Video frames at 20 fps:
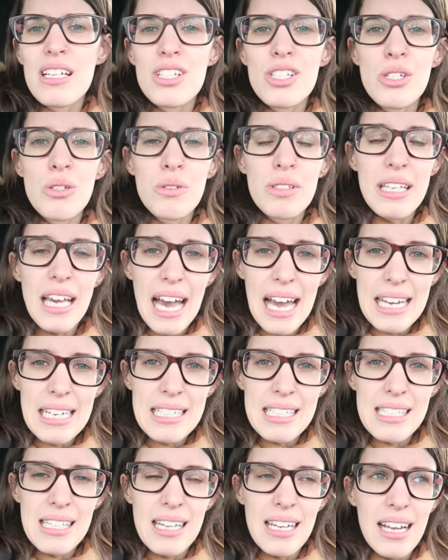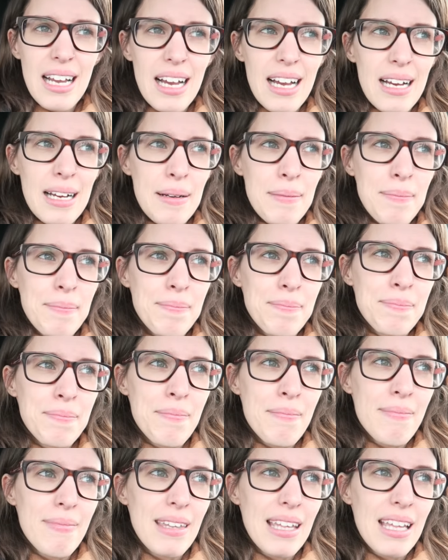to get um,
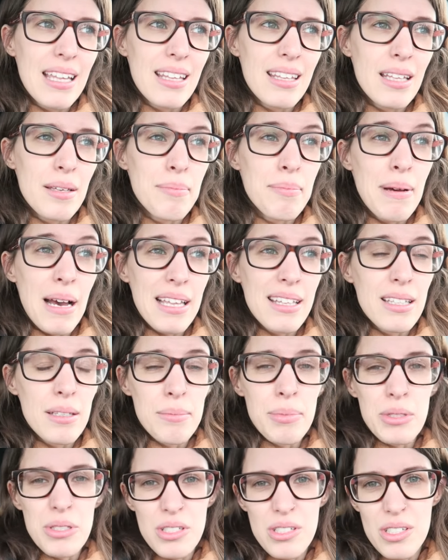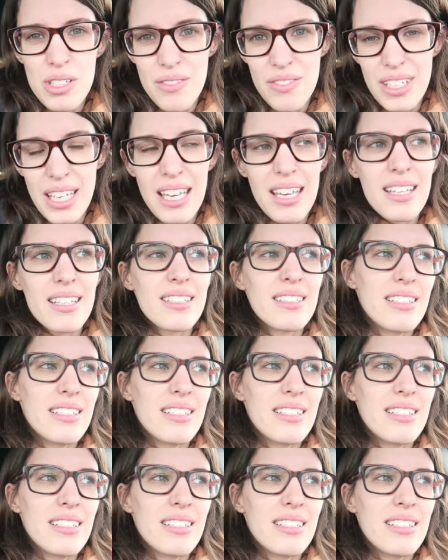the, the birth certificate.